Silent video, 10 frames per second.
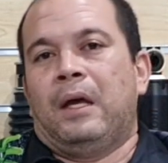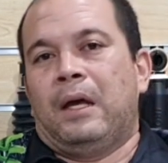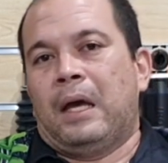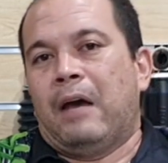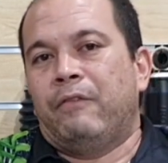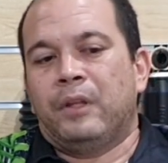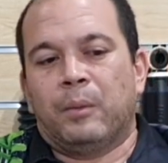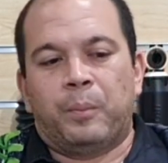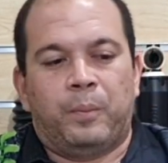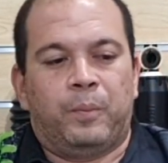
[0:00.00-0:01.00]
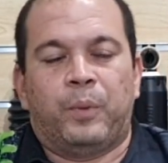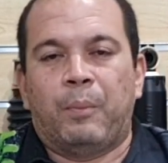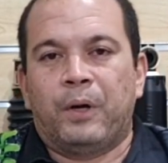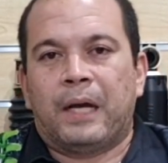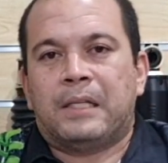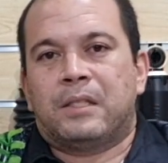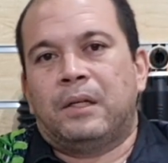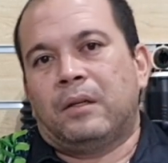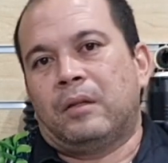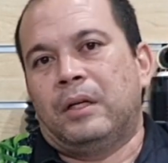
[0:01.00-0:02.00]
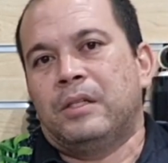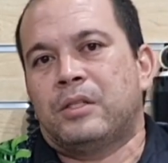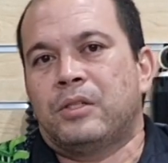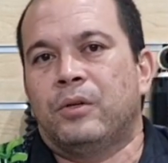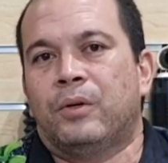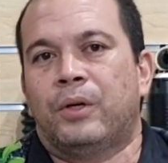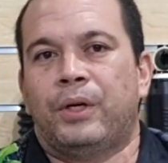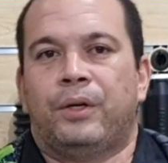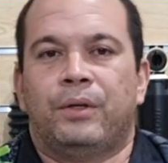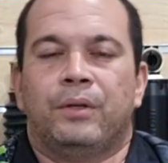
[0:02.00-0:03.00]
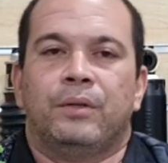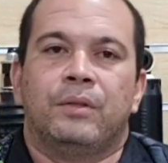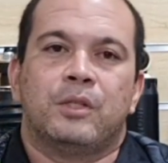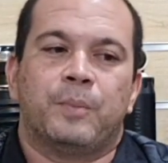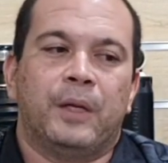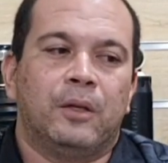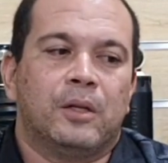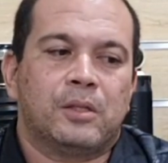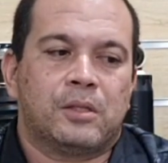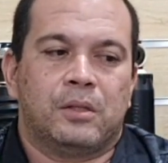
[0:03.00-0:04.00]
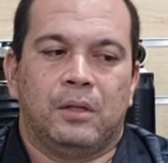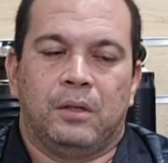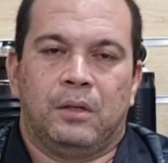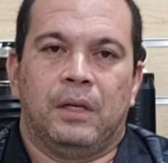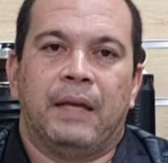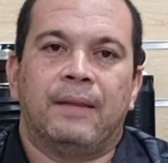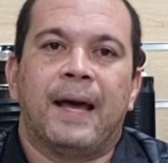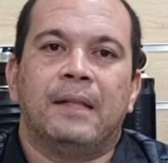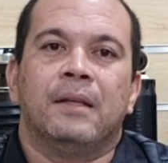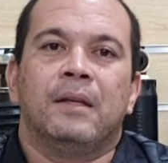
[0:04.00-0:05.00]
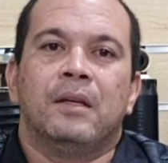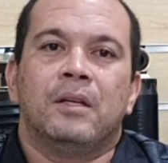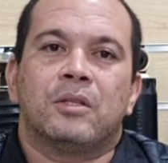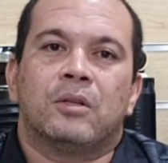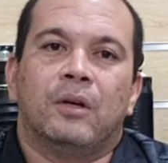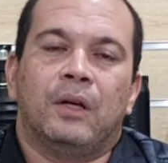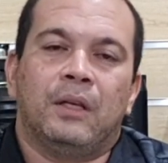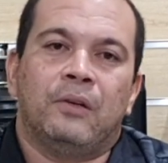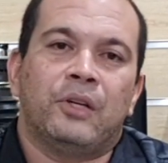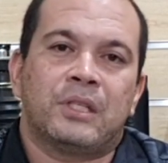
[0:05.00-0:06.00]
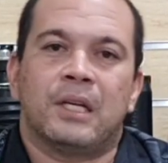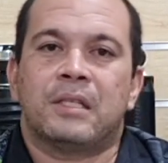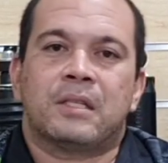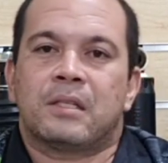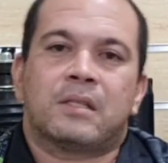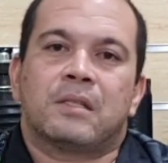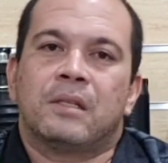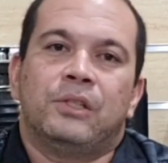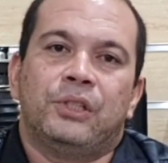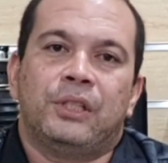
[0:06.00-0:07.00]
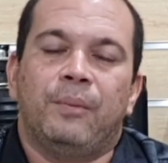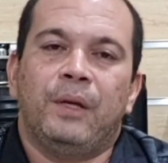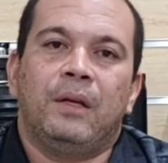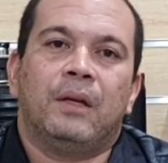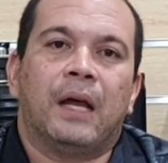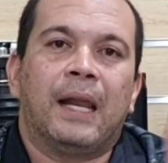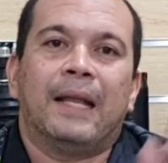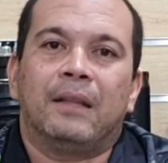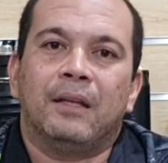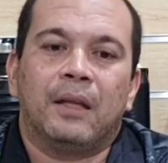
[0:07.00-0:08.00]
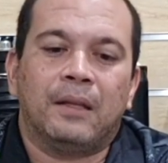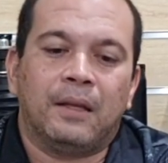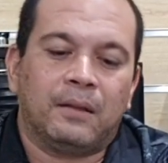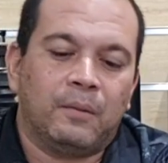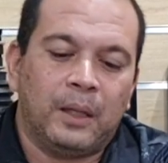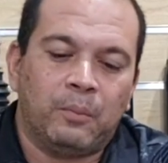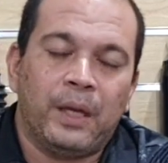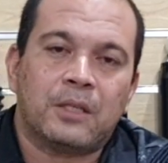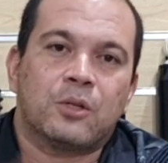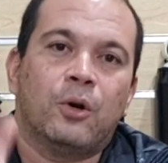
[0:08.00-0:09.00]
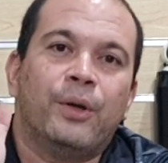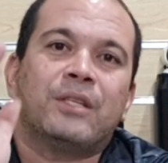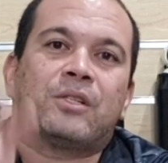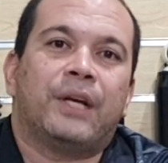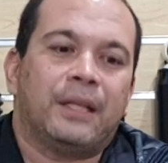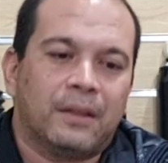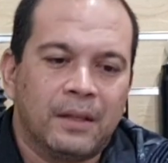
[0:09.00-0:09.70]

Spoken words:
Having the proper caster turns your spindles like that, so it resists shimmy a lot. It makes going straight